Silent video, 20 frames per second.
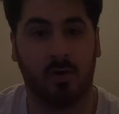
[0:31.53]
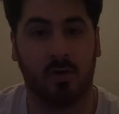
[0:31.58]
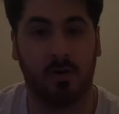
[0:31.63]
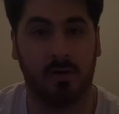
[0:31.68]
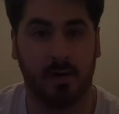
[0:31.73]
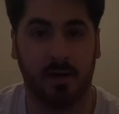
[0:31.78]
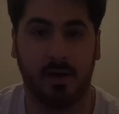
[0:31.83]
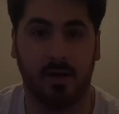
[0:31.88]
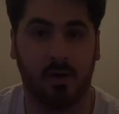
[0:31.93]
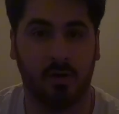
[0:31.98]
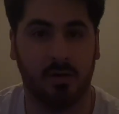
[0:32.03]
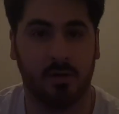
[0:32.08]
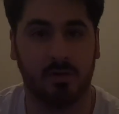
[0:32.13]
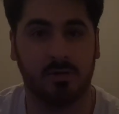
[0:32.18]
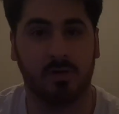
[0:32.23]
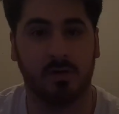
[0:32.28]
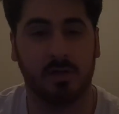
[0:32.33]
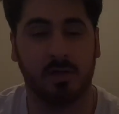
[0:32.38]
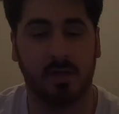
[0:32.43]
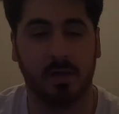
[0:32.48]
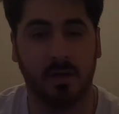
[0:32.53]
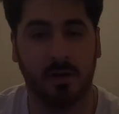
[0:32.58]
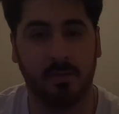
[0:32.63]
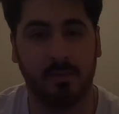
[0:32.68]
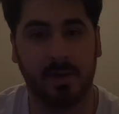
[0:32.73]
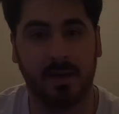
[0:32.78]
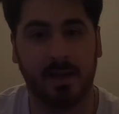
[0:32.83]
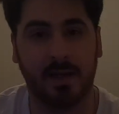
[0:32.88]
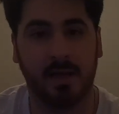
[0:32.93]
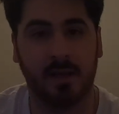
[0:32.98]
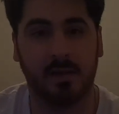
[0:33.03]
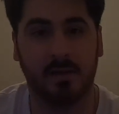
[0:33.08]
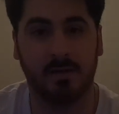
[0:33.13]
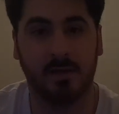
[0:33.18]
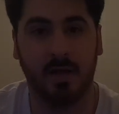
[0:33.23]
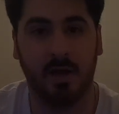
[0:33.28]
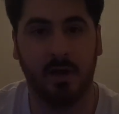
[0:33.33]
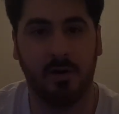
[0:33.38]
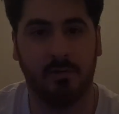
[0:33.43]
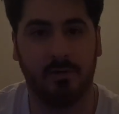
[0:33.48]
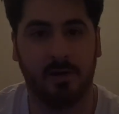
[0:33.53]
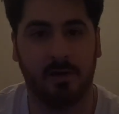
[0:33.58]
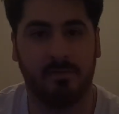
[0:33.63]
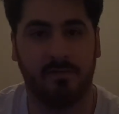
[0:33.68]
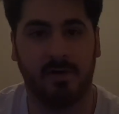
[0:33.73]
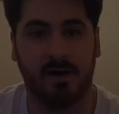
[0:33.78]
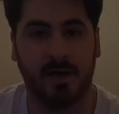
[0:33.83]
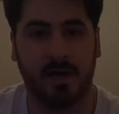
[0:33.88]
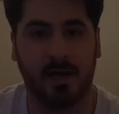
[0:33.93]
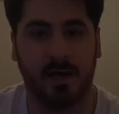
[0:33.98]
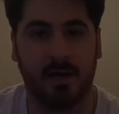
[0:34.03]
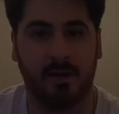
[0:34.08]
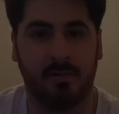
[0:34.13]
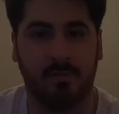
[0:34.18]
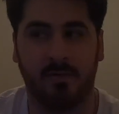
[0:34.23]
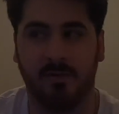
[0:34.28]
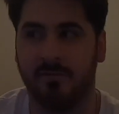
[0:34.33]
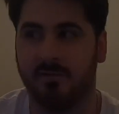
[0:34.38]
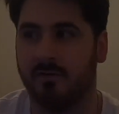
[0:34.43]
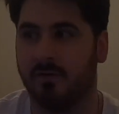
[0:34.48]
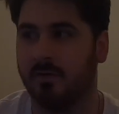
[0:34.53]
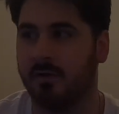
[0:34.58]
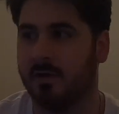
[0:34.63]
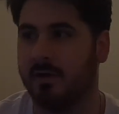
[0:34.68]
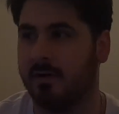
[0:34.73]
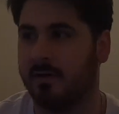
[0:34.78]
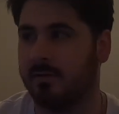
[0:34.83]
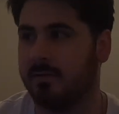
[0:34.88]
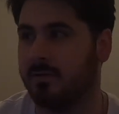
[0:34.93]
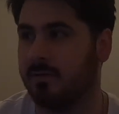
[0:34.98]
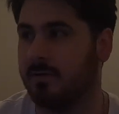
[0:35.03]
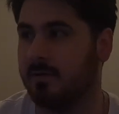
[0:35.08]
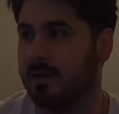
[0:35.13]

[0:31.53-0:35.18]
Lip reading: or are struggling a little bit against Real Vallecano. But of course, our